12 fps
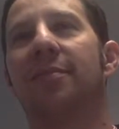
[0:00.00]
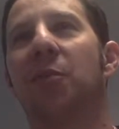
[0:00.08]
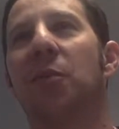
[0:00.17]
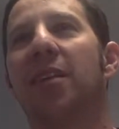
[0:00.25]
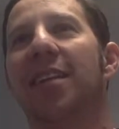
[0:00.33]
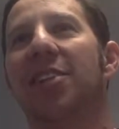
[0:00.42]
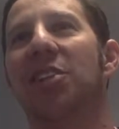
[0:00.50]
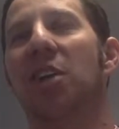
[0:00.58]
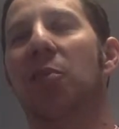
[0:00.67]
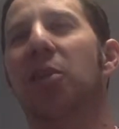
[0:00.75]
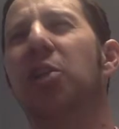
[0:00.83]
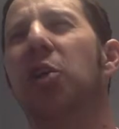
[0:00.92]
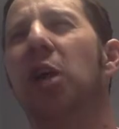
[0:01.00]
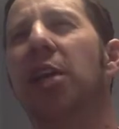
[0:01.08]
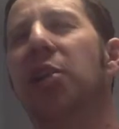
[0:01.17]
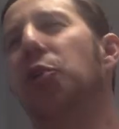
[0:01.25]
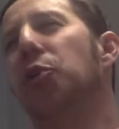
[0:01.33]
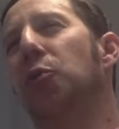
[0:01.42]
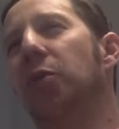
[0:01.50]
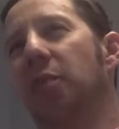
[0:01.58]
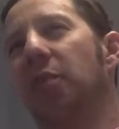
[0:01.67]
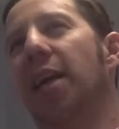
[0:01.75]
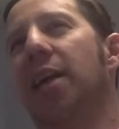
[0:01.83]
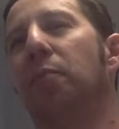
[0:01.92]
What do you think, John? What are you trying to do
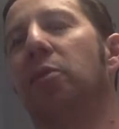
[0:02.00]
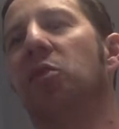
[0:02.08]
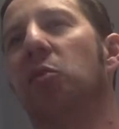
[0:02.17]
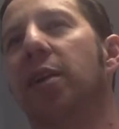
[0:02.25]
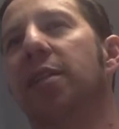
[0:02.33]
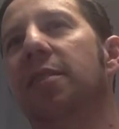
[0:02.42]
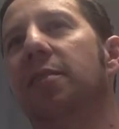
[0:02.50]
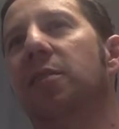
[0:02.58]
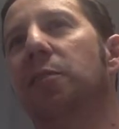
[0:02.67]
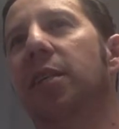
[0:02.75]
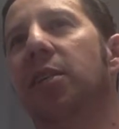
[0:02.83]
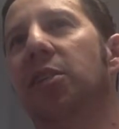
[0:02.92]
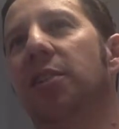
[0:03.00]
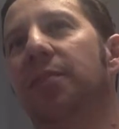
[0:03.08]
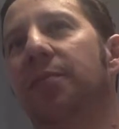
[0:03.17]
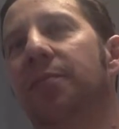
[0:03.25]
with persuasive speech?